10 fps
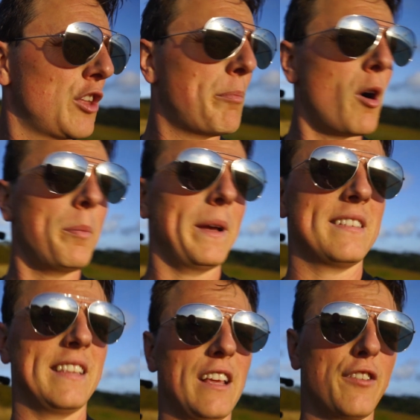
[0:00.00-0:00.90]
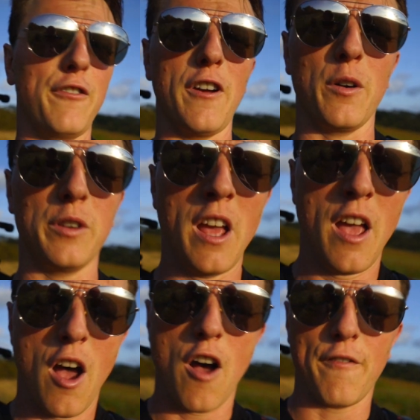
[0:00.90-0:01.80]
The poppies in this field
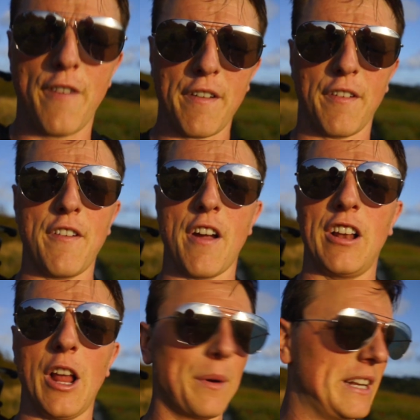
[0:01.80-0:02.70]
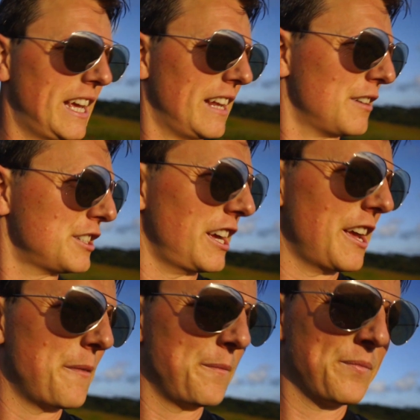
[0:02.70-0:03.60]
are very, very low indeed. I'll show you.